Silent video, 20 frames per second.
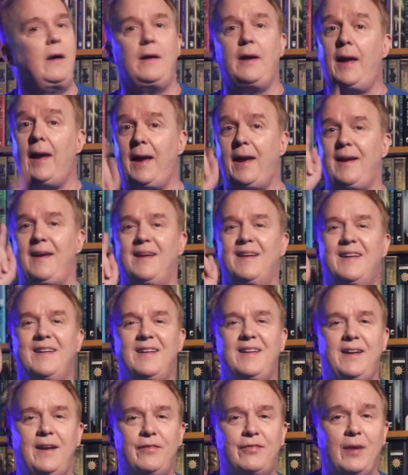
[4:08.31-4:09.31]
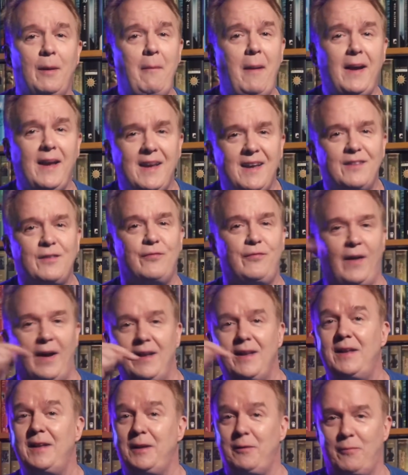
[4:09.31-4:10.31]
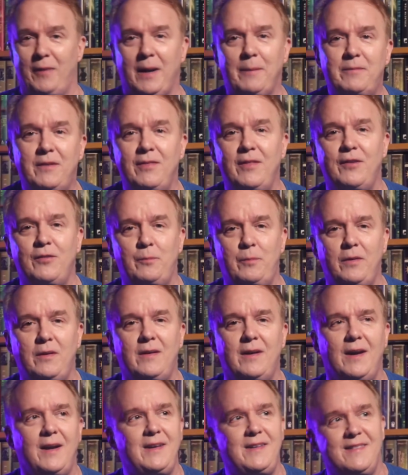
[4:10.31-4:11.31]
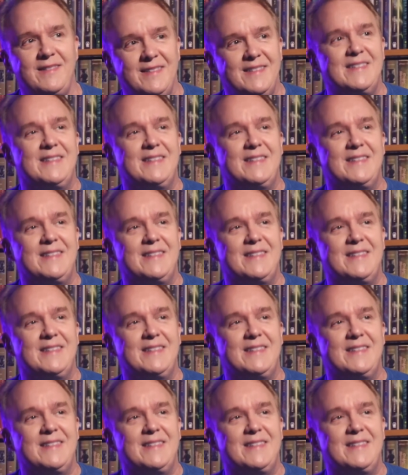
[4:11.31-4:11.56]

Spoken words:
hey, if somebody gets violently raped in this book, I'd